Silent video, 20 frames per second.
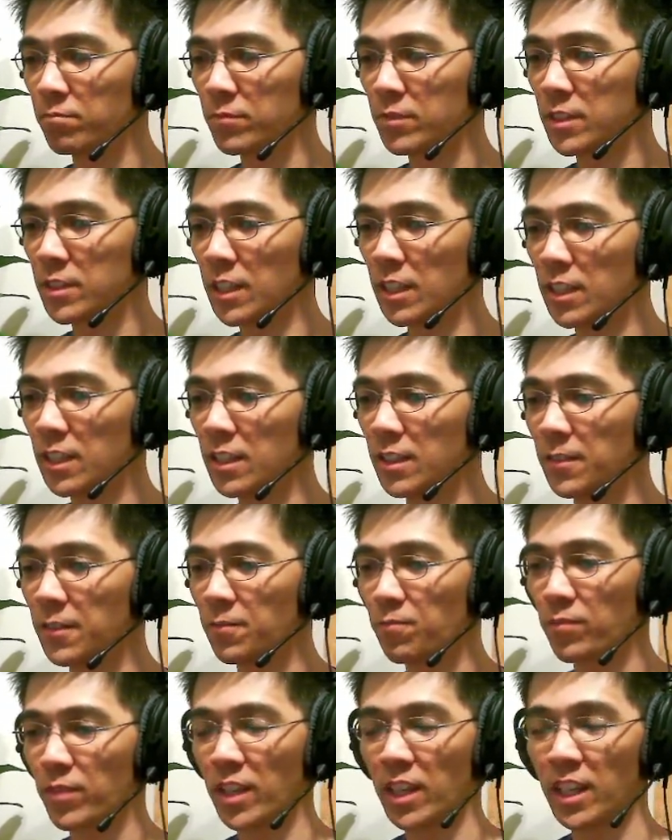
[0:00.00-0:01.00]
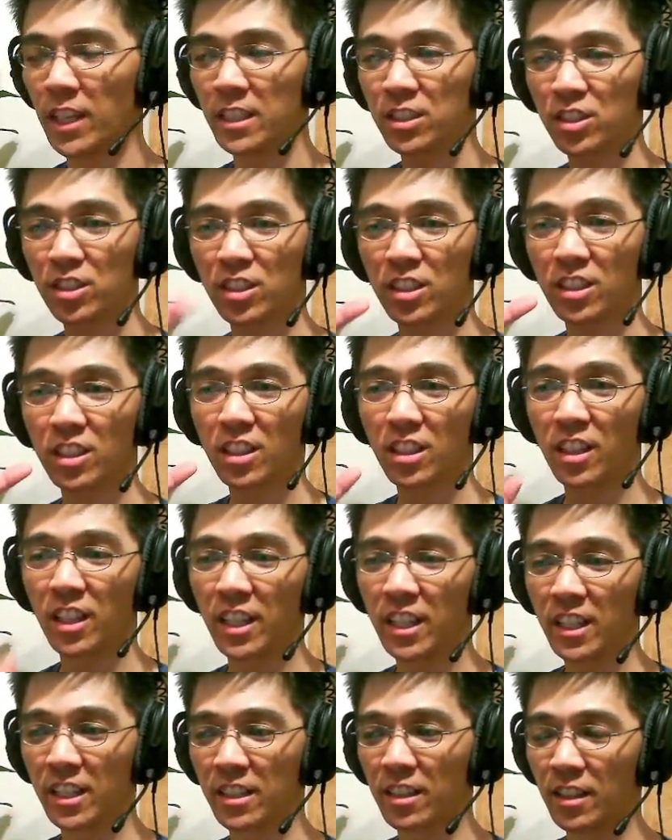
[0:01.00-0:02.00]
See, instant
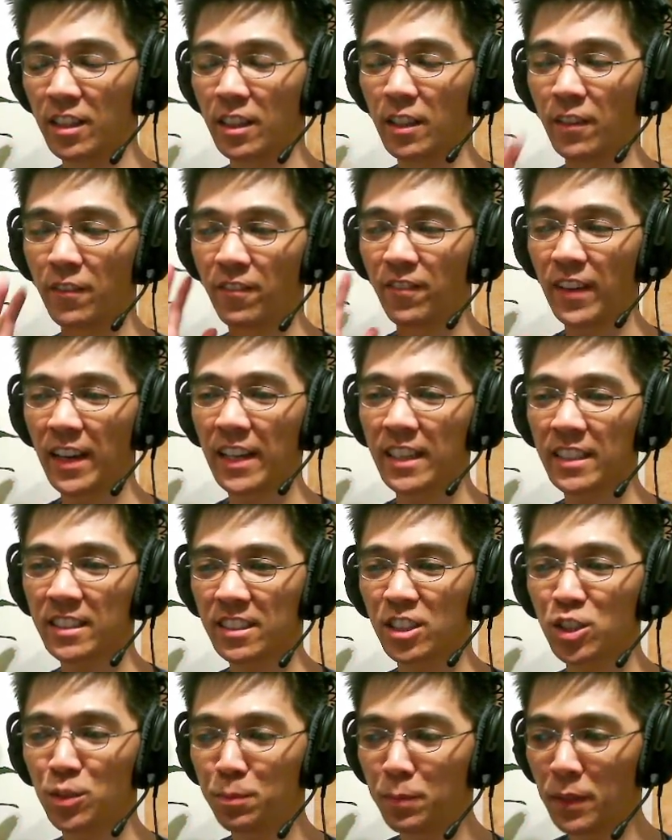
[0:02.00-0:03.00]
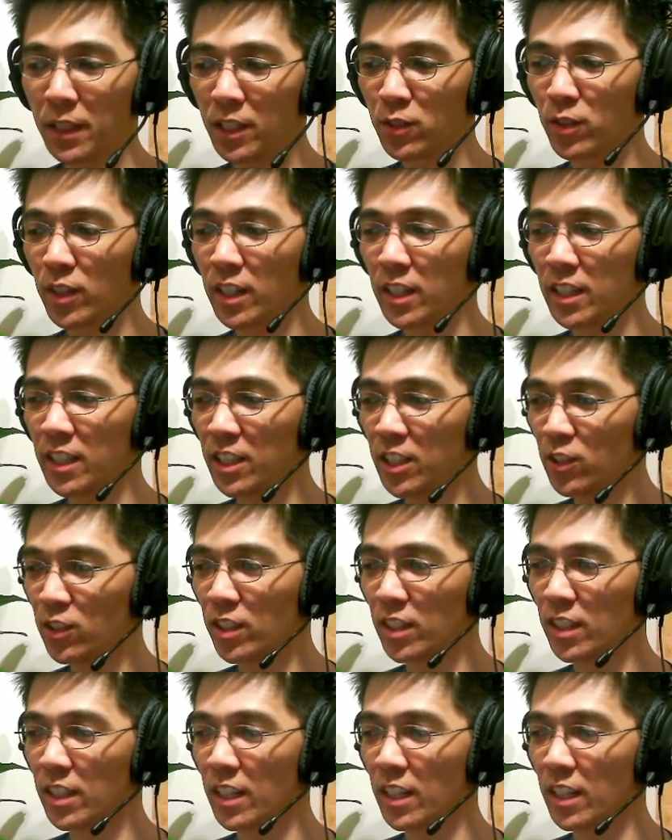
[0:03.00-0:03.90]
clear, the fastest speed run you can